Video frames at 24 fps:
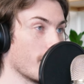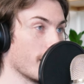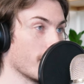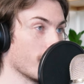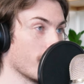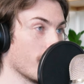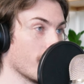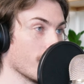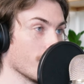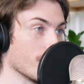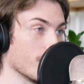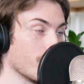way or
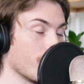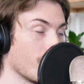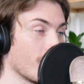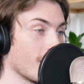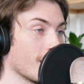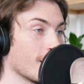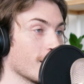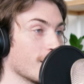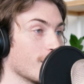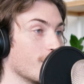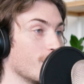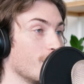another,
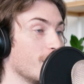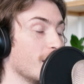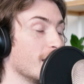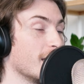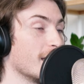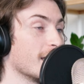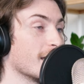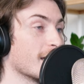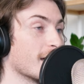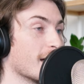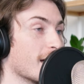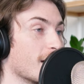
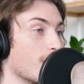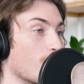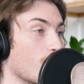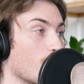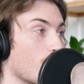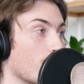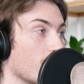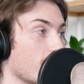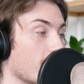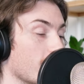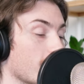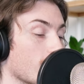meaning
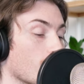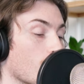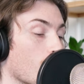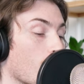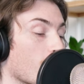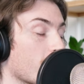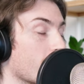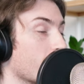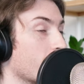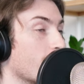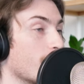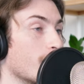
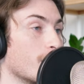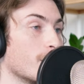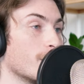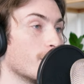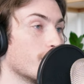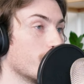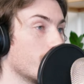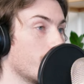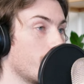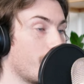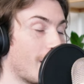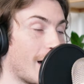one of
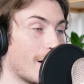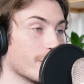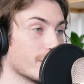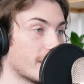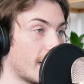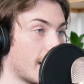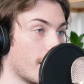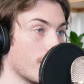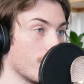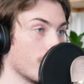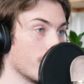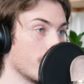them bows
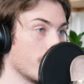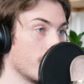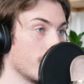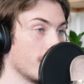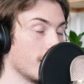out.